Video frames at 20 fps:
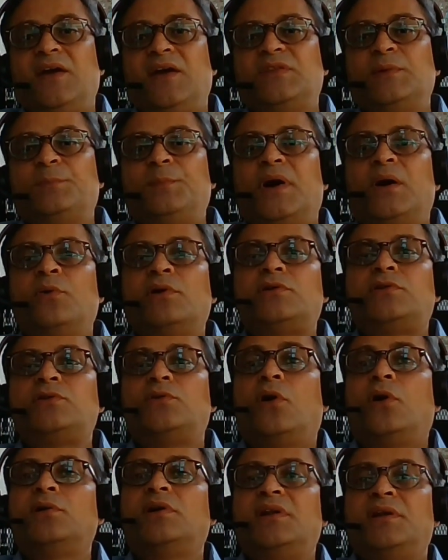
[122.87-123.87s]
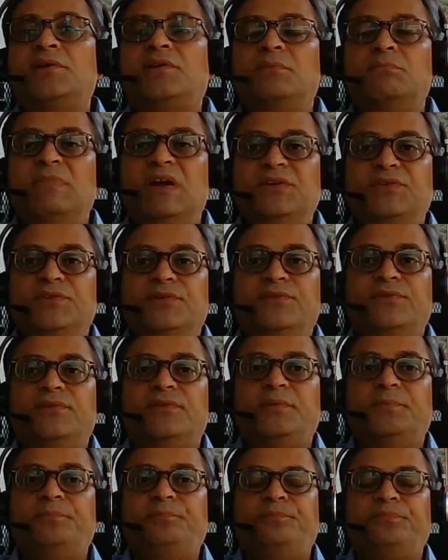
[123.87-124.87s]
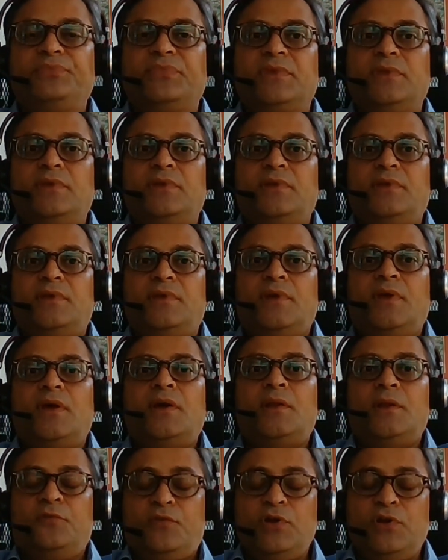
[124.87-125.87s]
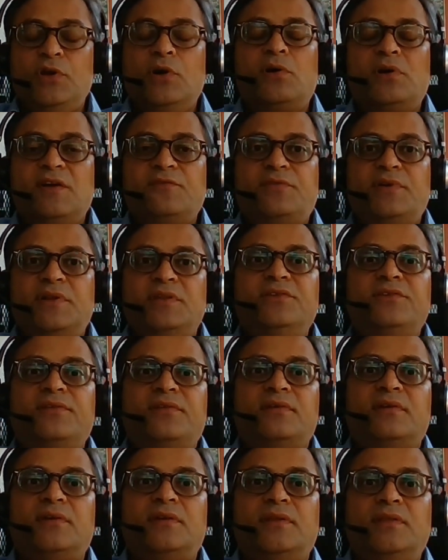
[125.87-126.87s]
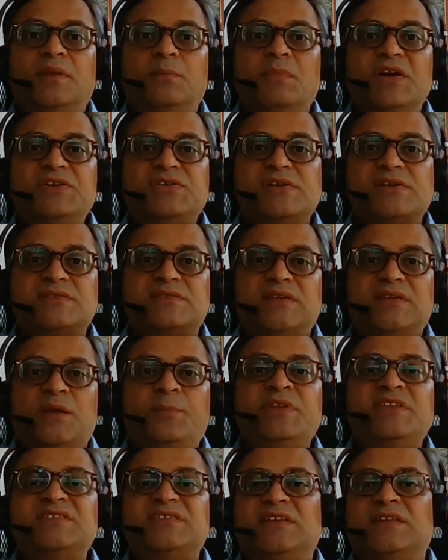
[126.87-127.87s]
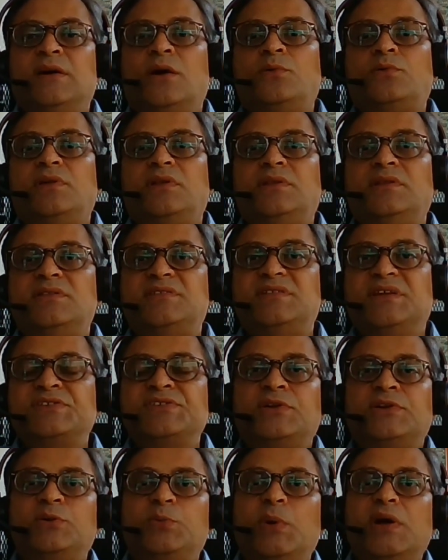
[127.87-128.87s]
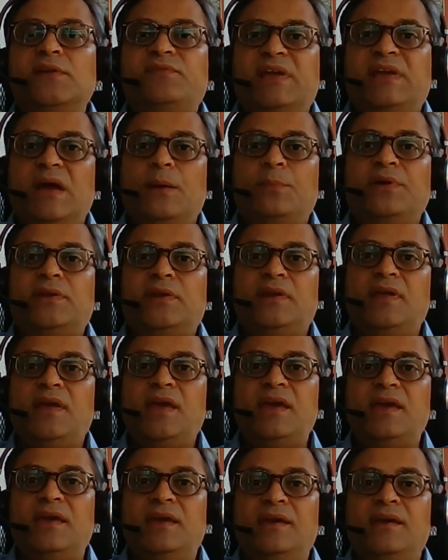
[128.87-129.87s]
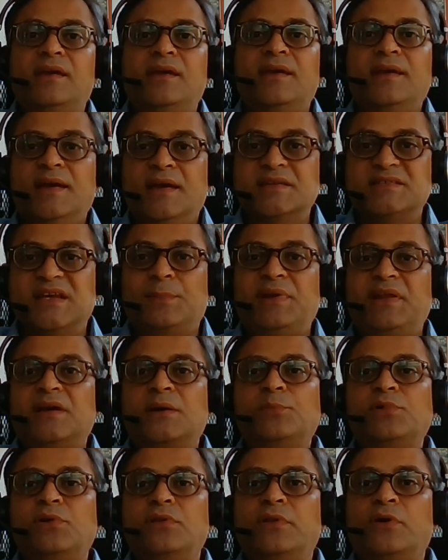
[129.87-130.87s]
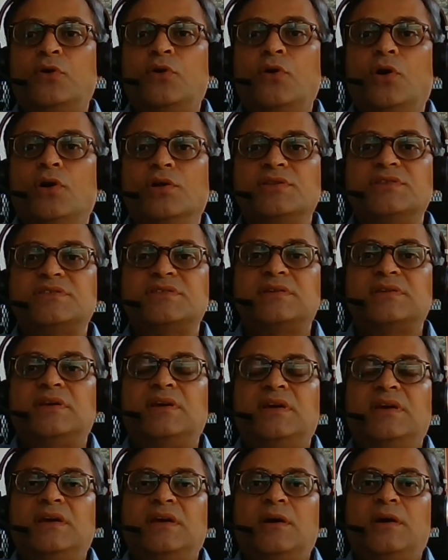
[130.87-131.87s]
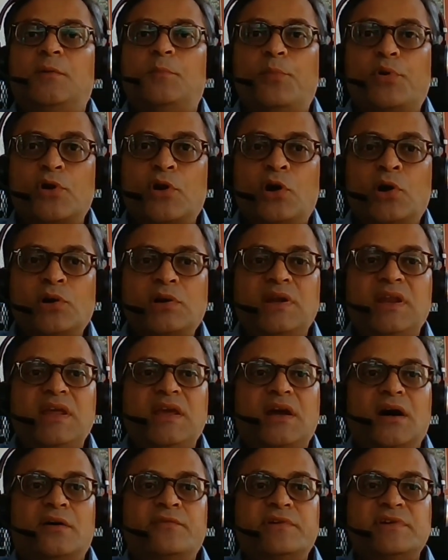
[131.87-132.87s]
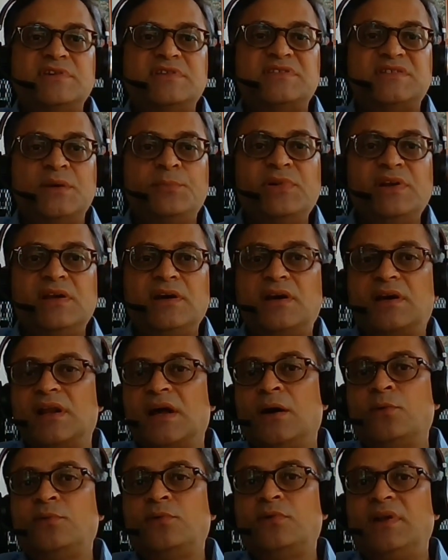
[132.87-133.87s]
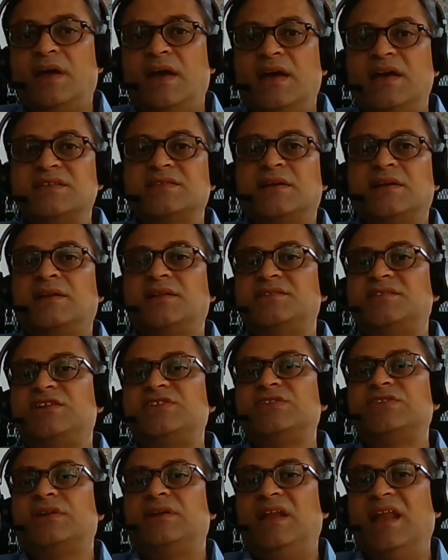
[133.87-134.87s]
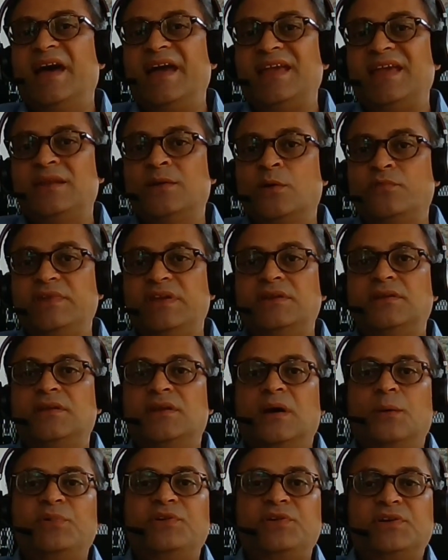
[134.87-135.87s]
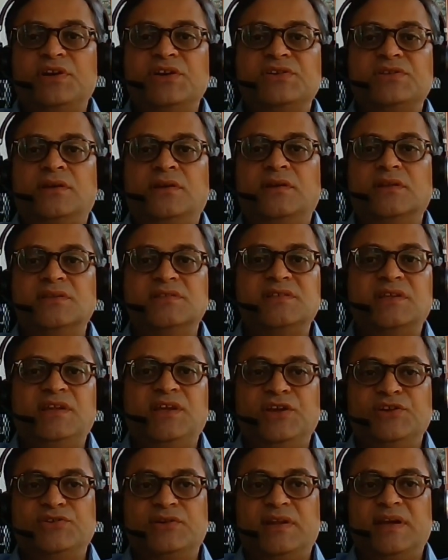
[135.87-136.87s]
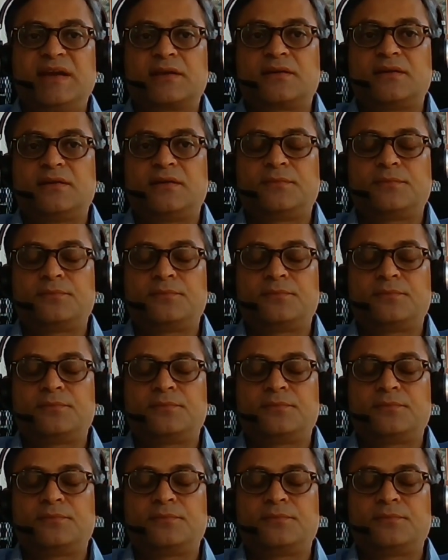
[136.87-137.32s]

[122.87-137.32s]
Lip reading: the power to order interim measures. For your reference, the measures that have been set out in Section 12A as applicable to the courts broadly covers similar ground as under Section 9 of the Indian Arbitration and Conciliation Act.